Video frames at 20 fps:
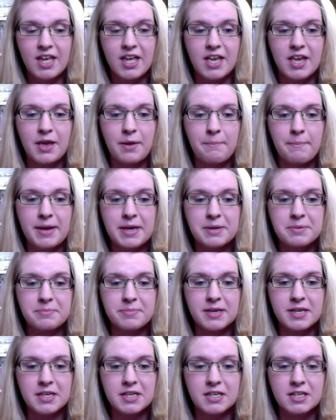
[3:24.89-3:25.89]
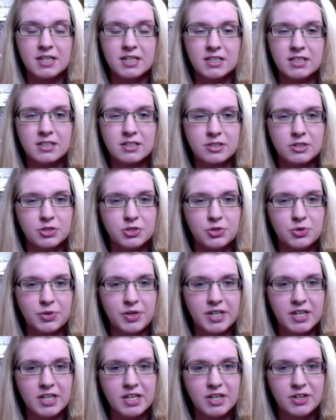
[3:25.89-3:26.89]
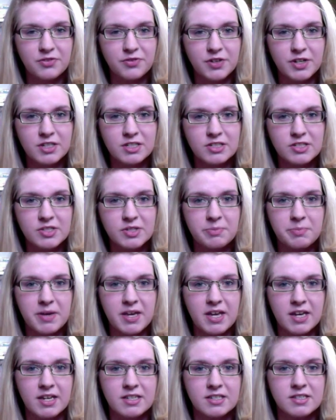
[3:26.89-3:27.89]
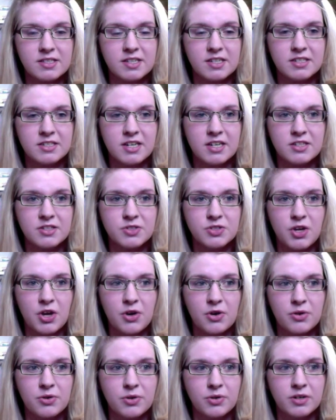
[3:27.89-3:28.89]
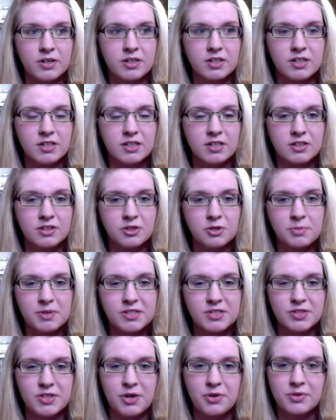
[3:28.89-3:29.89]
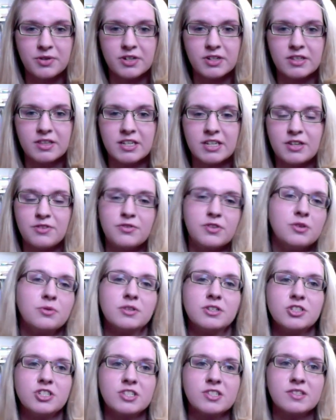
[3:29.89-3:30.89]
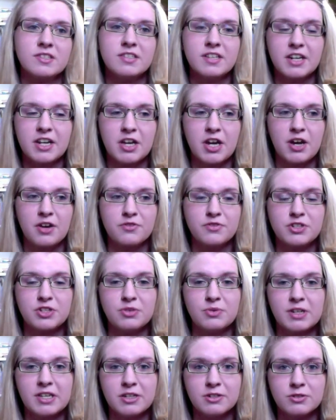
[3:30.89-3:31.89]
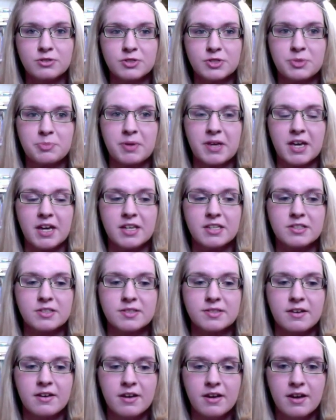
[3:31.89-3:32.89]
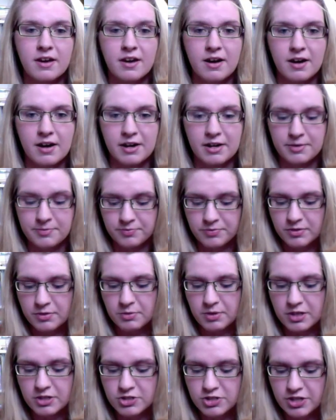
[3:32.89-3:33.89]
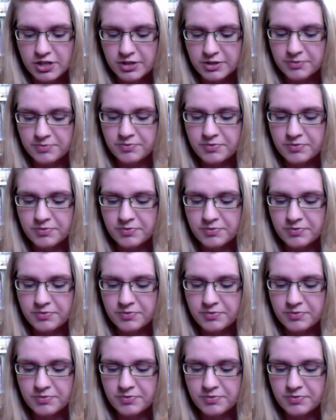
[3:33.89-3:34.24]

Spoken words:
it might be a little annoying at first because it does go a little bit slower than if you were just knitting off 2 needles because, well, I'll show you.